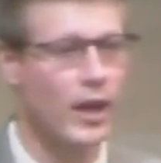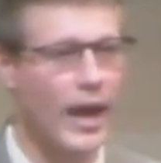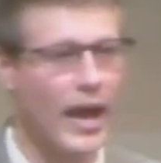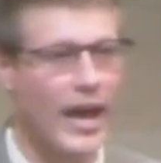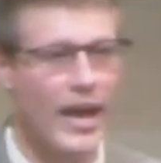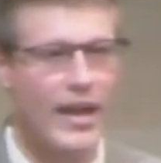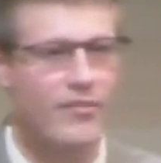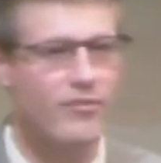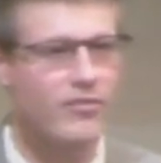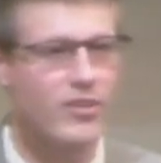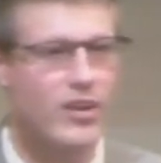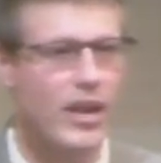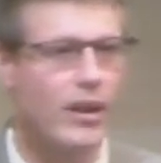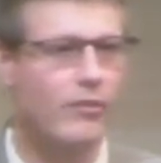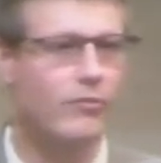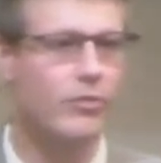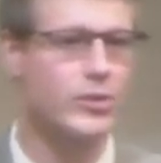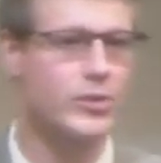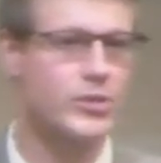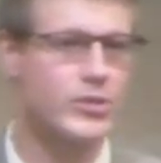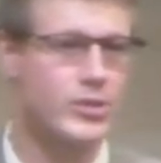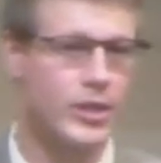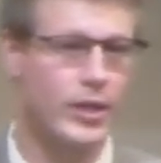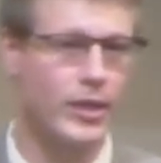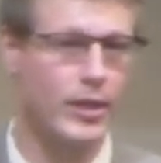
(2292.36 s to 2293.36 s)
have never
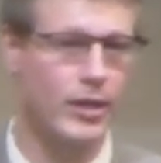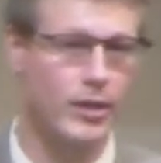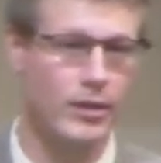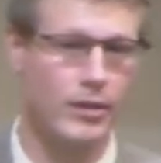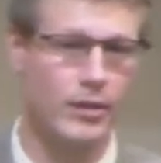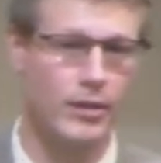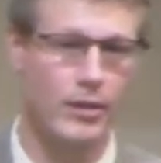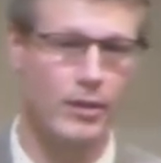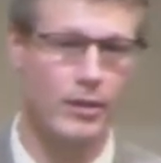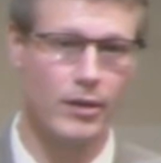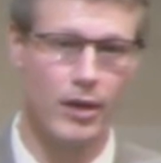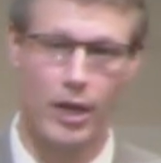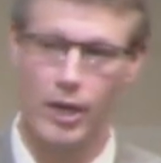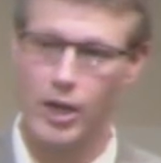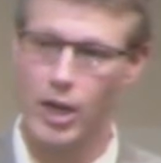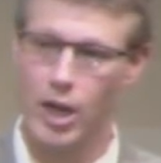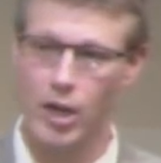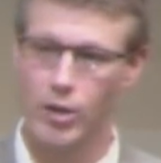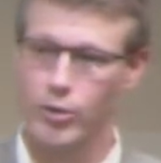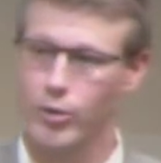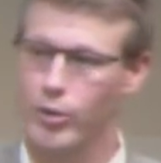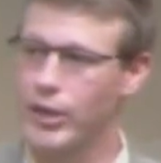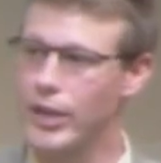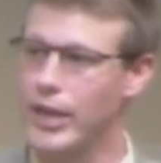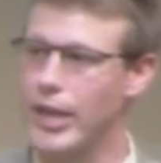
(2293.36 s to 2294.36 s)
seen a
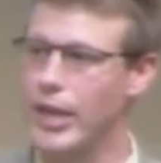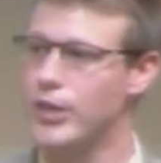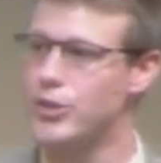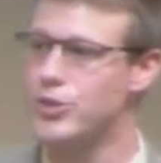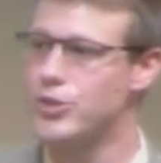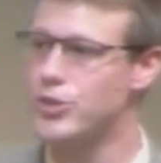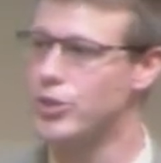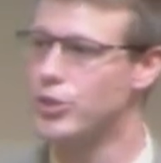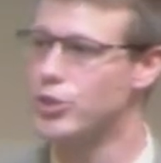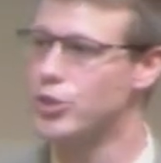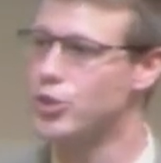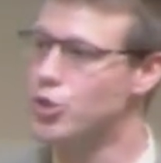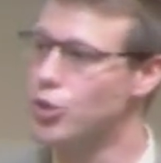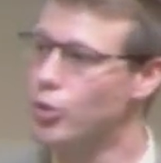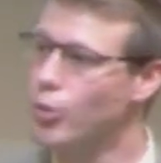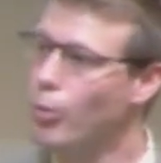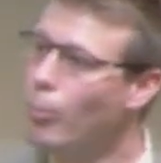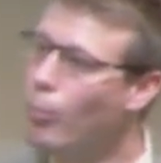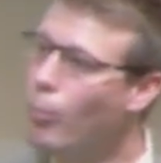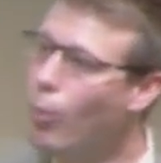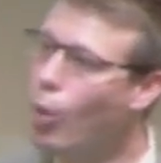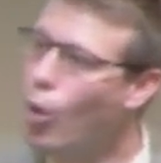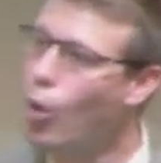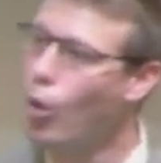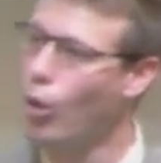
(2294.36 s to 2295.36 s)
congregation do
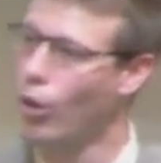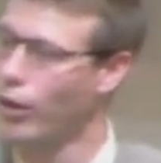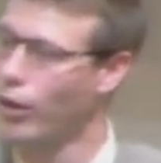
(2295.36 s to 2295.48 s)
more